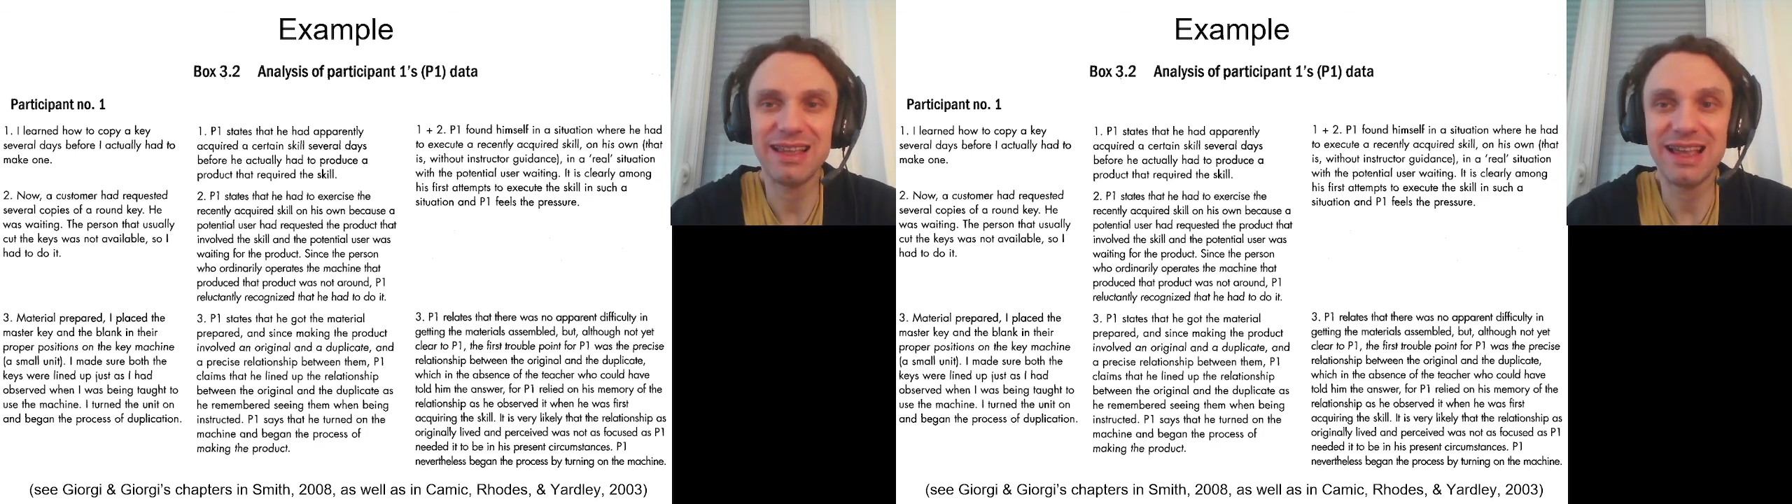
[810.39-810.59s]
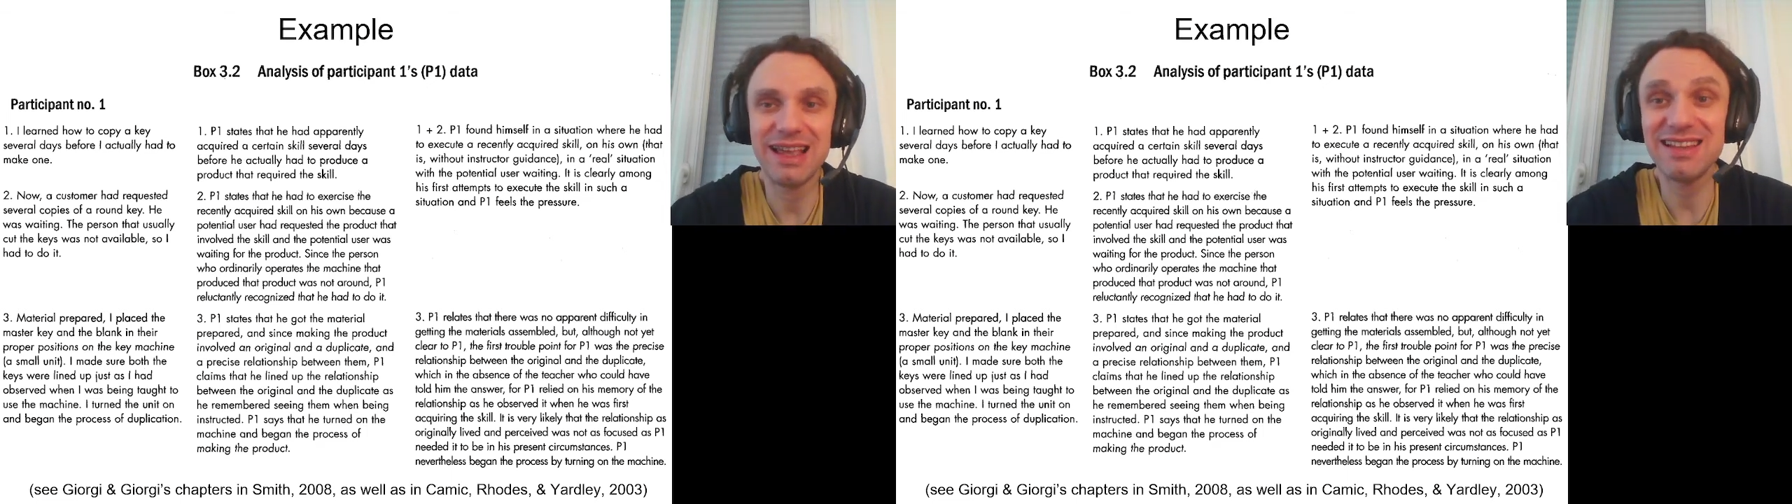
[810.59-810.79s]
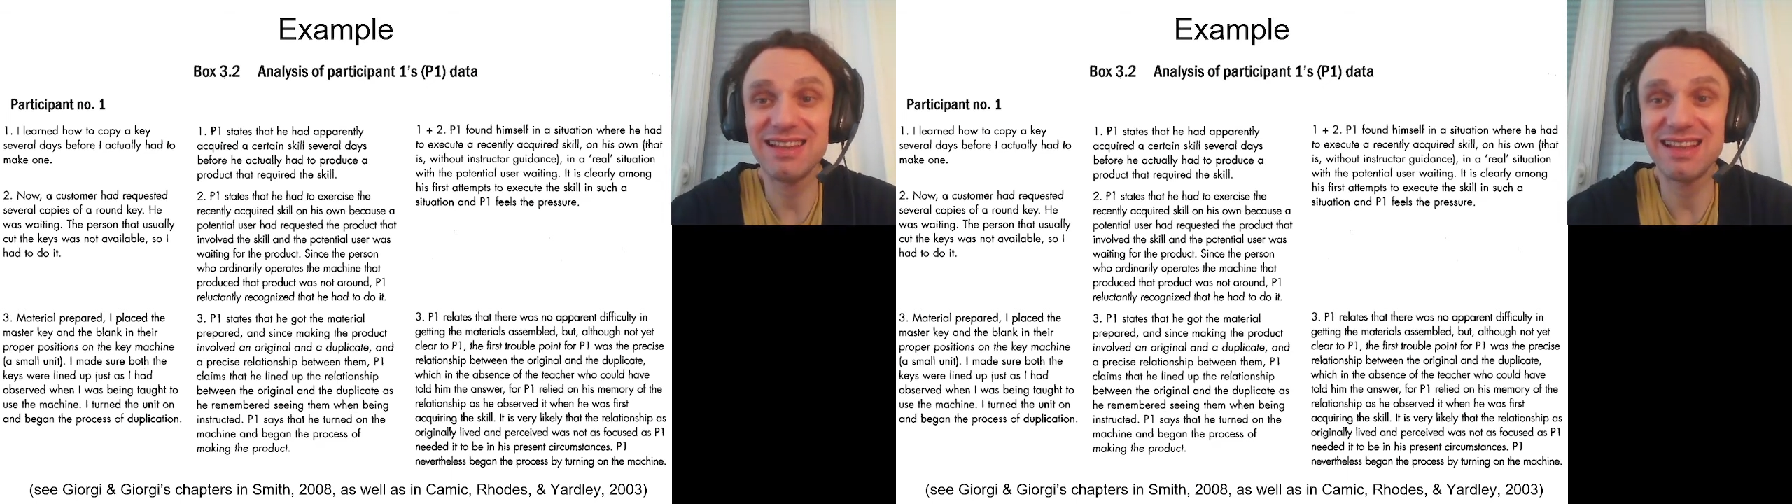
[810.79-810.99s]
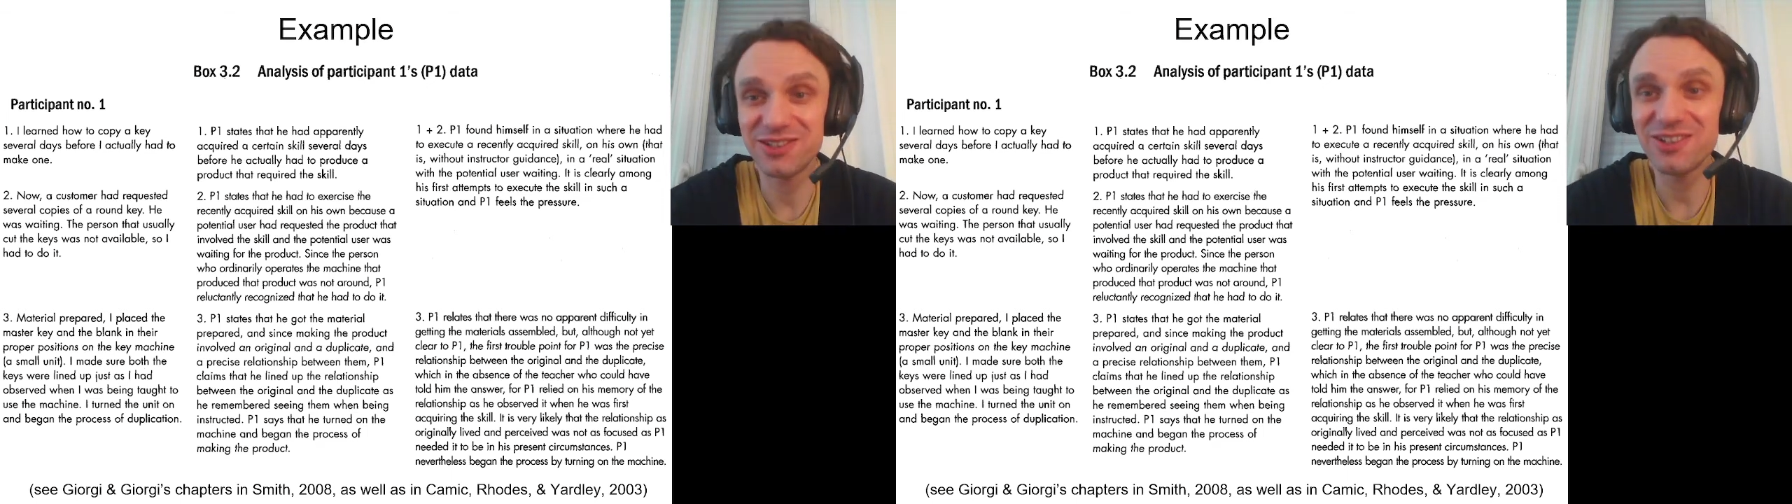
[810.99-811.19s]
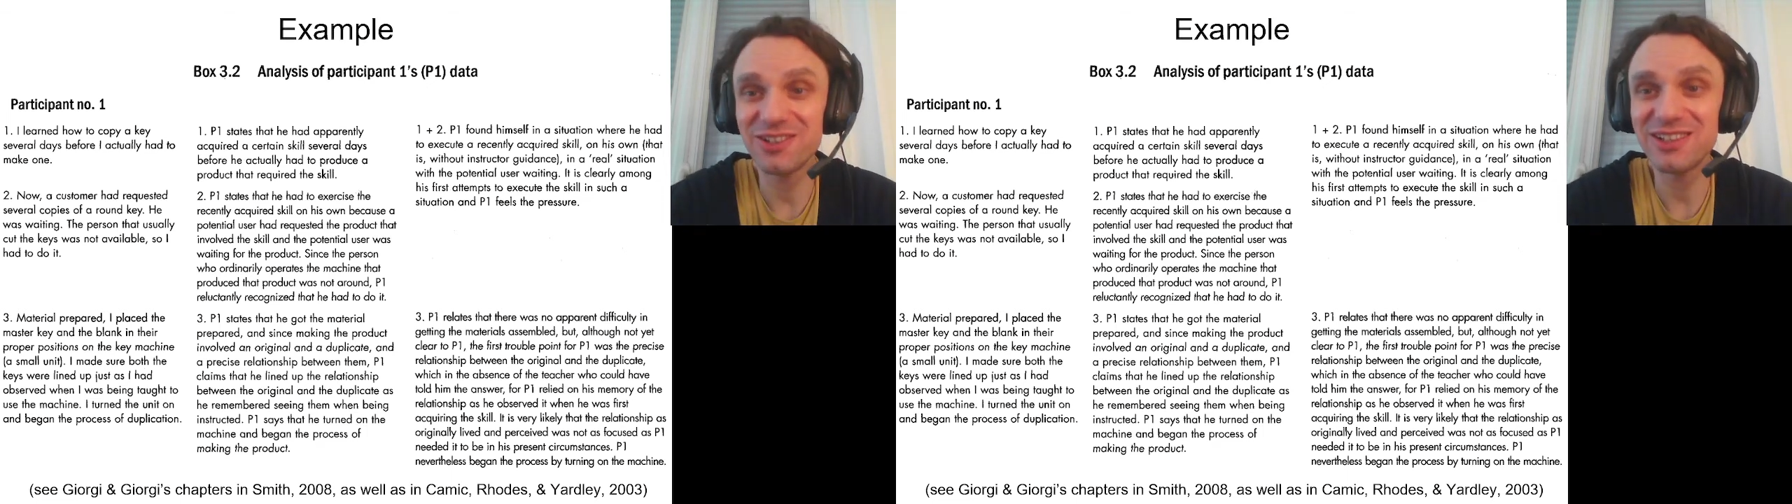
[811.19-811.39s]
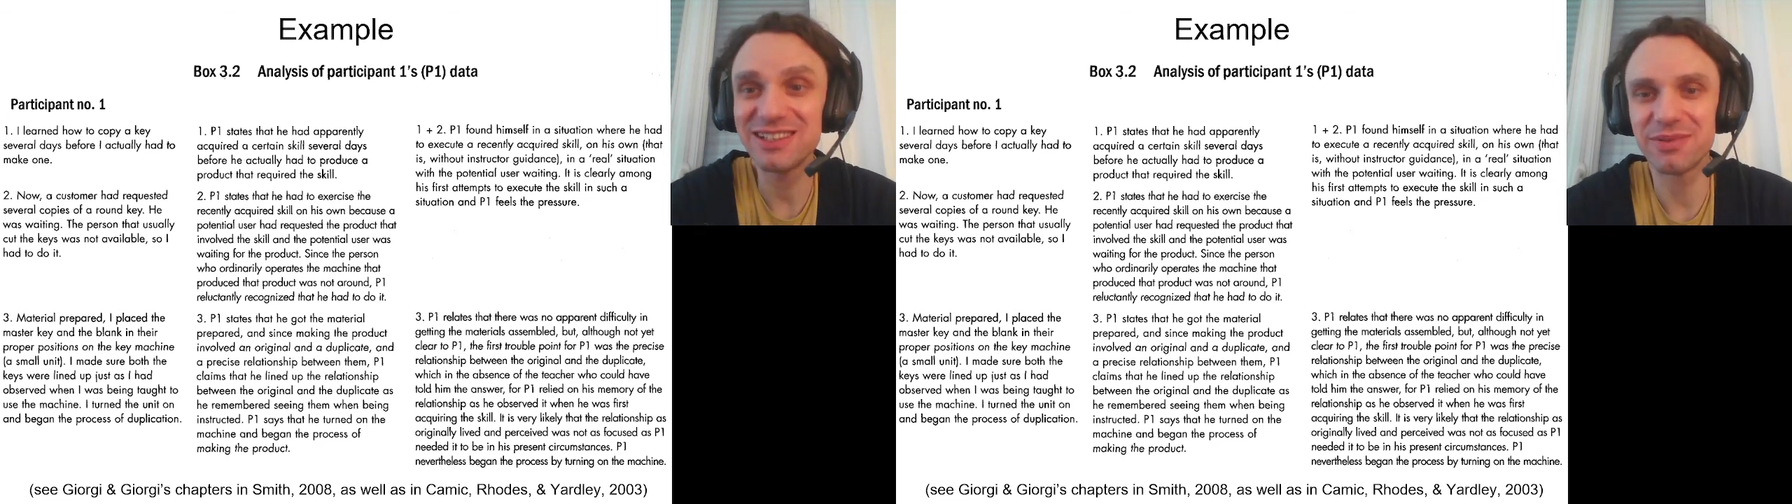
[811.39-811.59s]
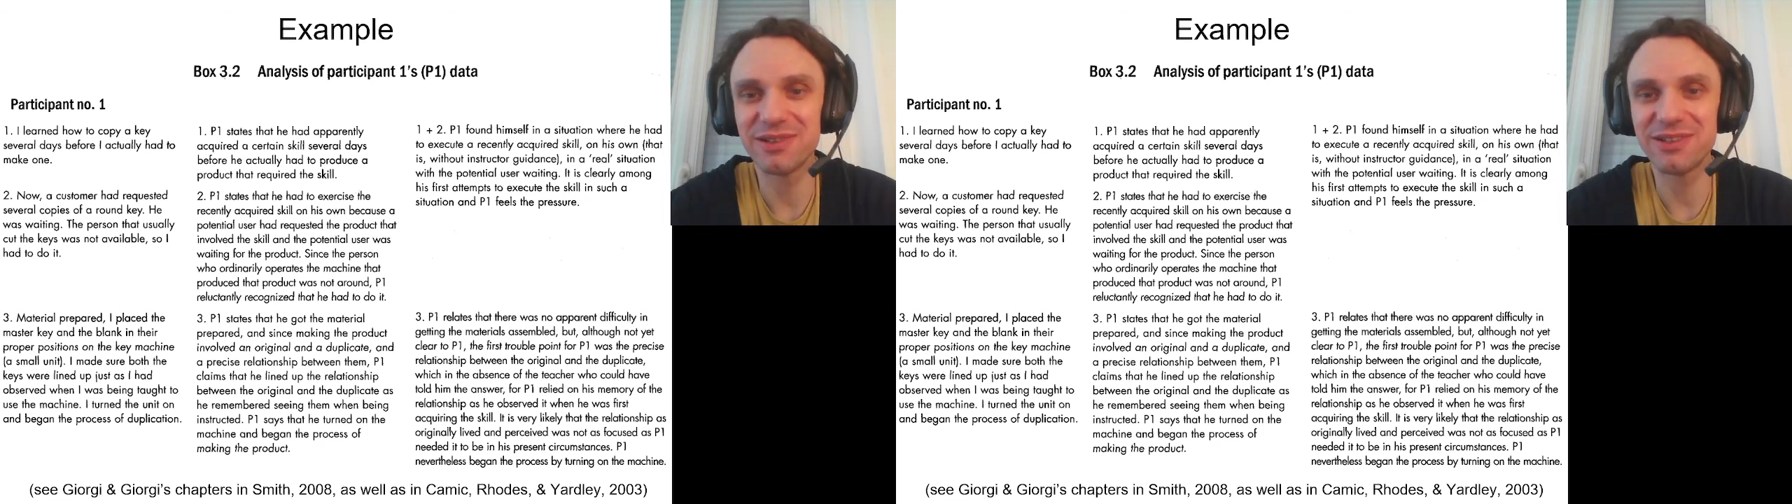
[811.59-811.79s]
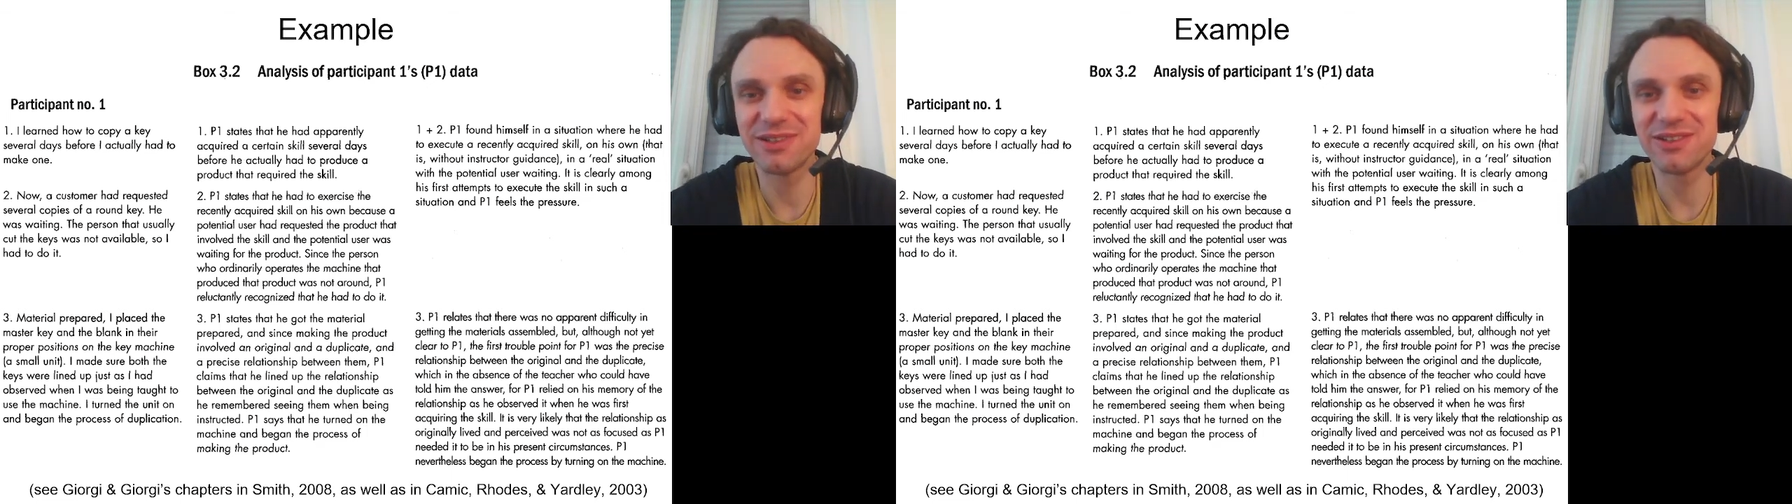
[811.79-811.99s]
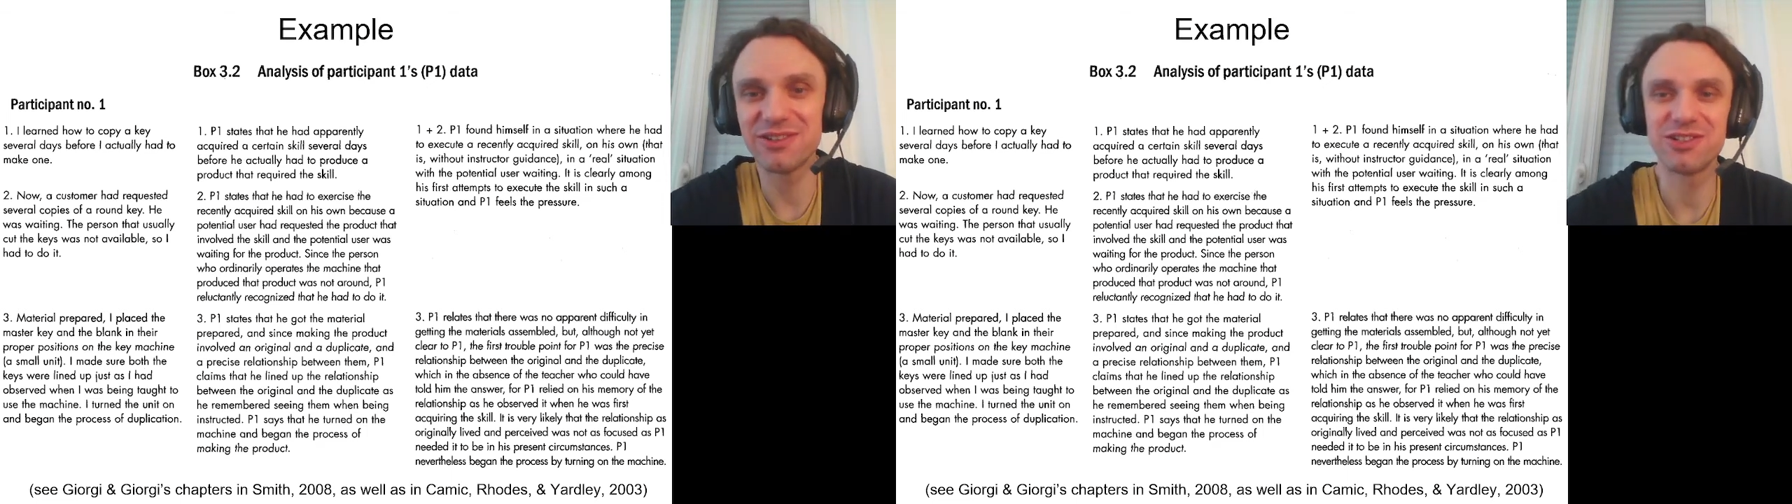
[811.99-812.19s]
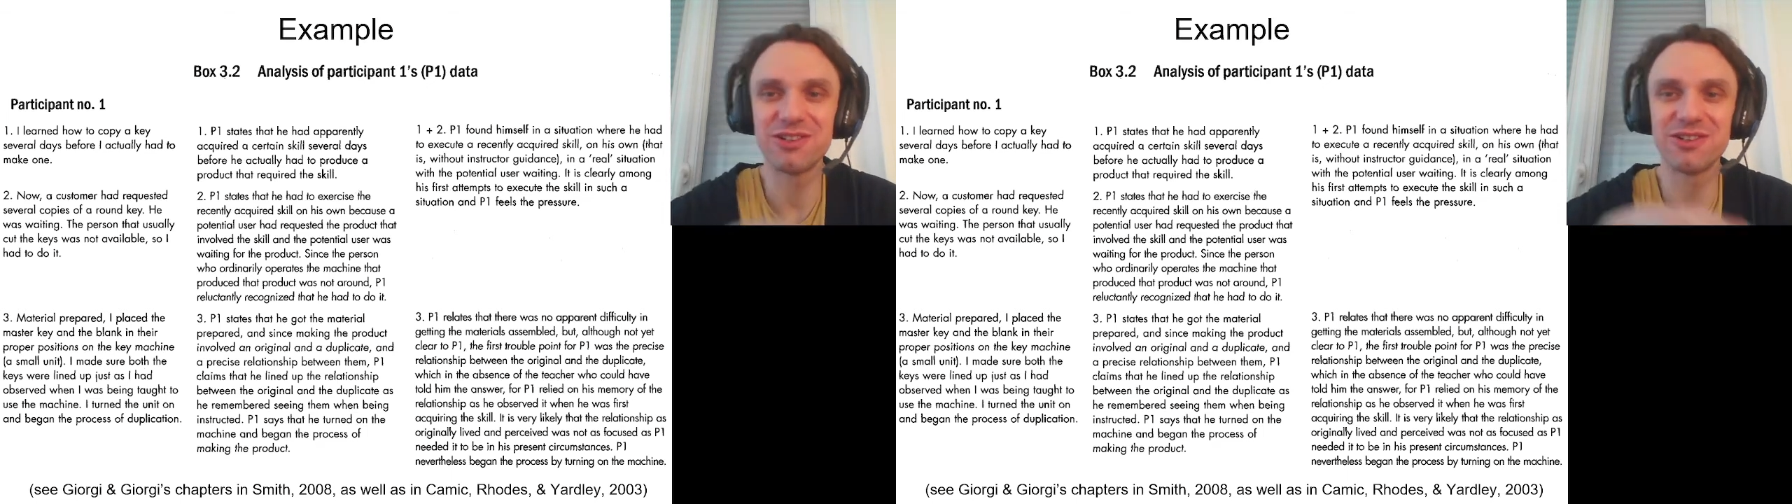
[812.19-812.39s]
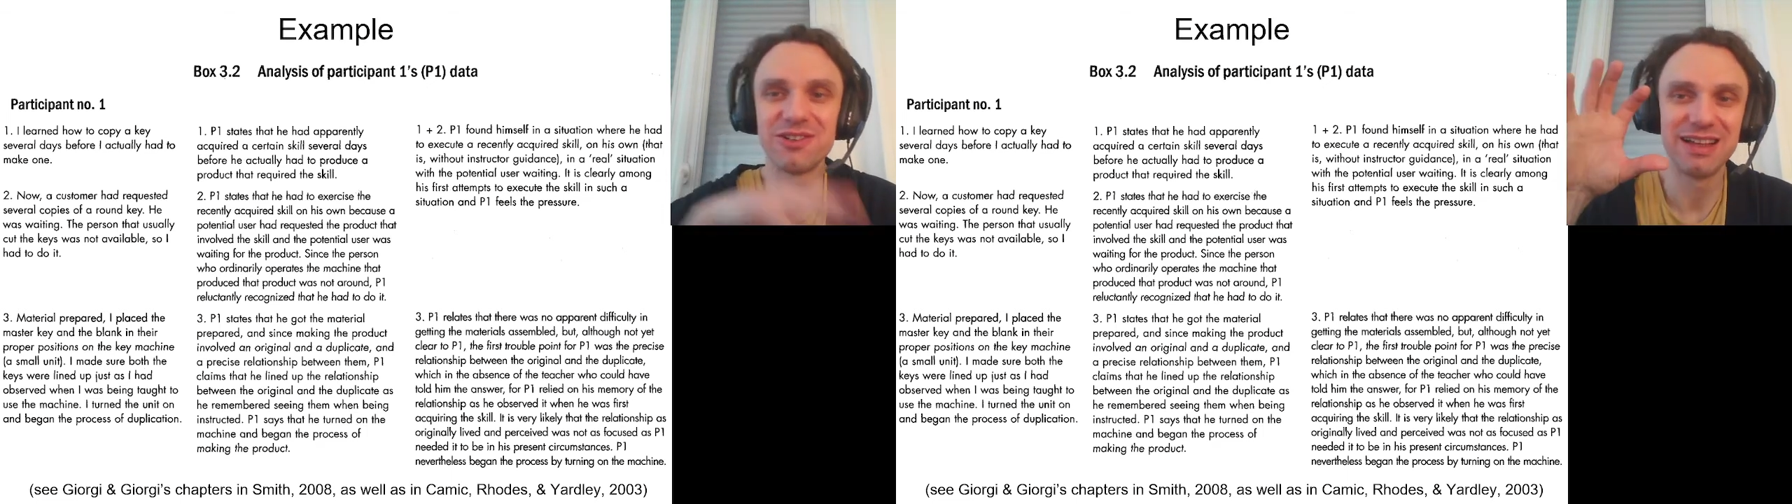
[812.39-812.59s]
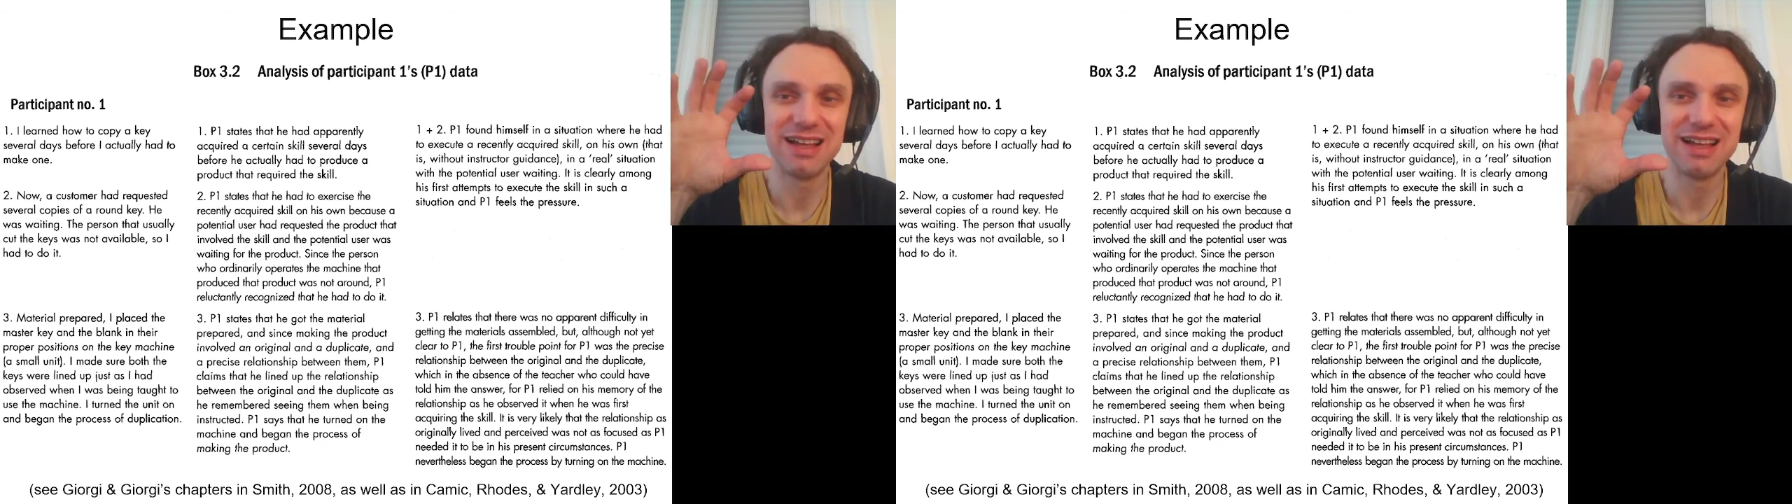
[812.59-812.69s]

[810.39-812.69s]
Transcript: And then as the third step, you try to